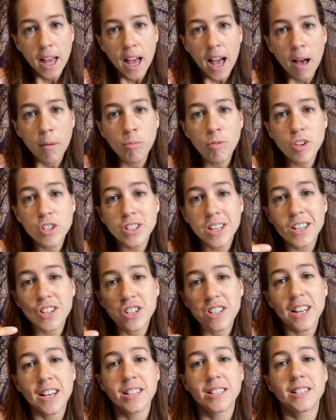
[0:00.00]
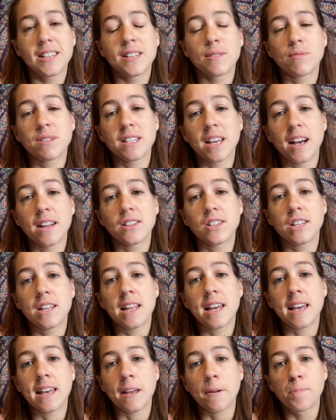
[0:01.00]
And what she suggested was
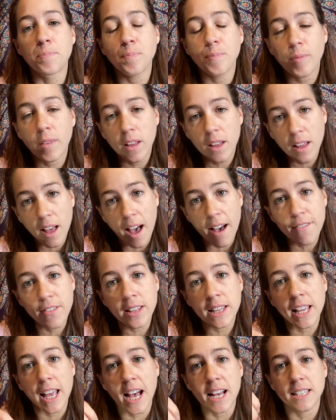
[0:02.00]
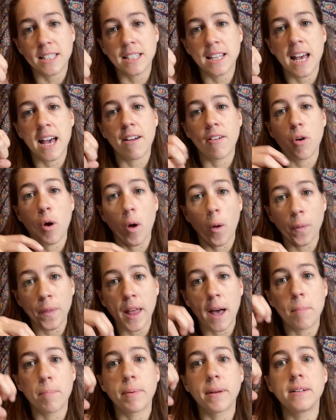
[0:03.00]
actually having the gas and air on
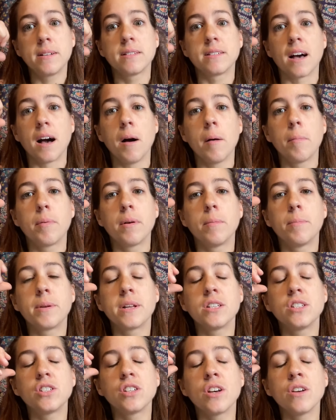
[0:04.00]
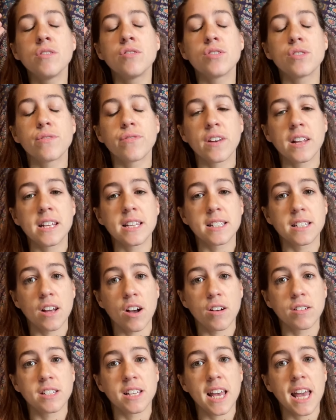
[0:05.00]
that build up, but as soon as you feel it
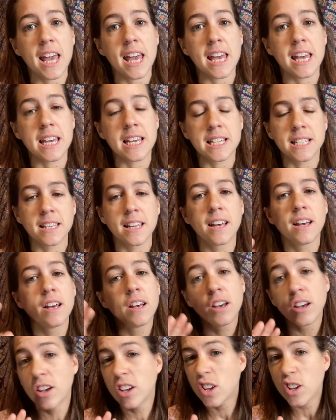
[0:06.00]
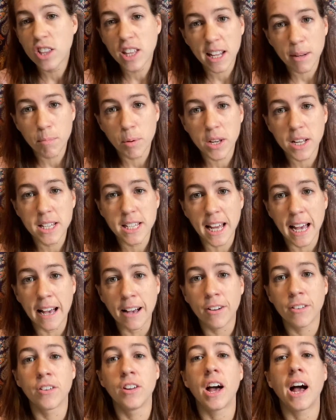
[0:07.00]
start to ease, you then put it
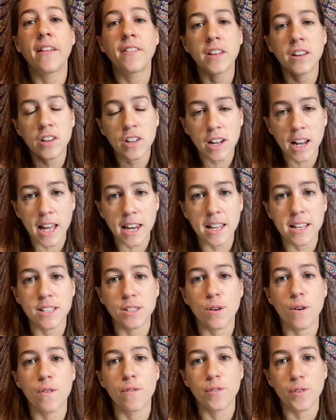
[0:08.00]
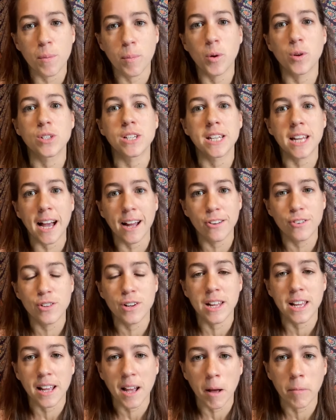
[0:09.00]
down and then you let it sort of, your body
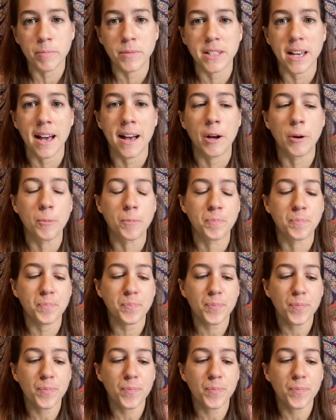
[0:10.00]
naturally come down.